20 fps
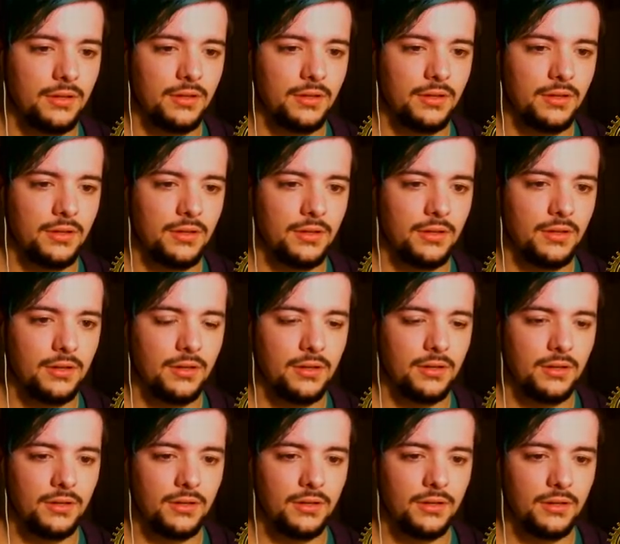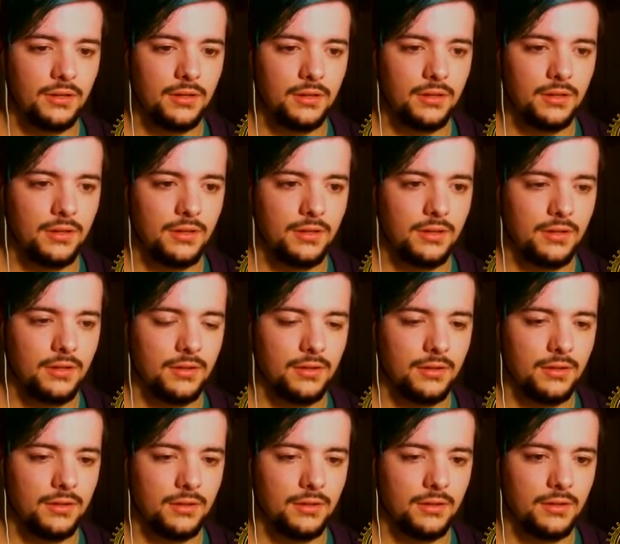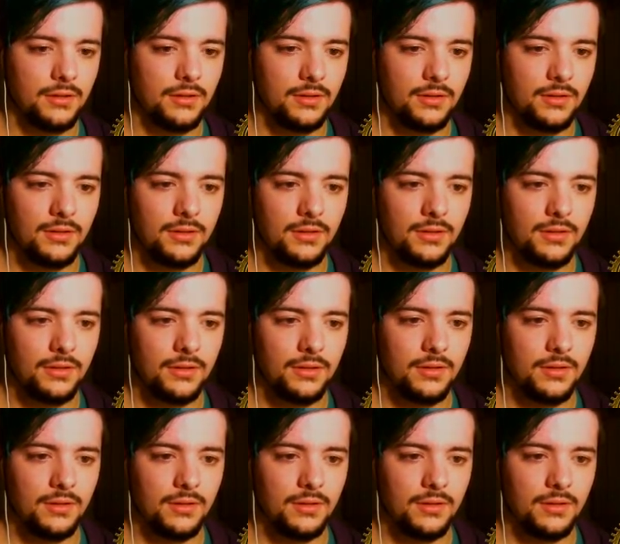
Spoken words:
(silence)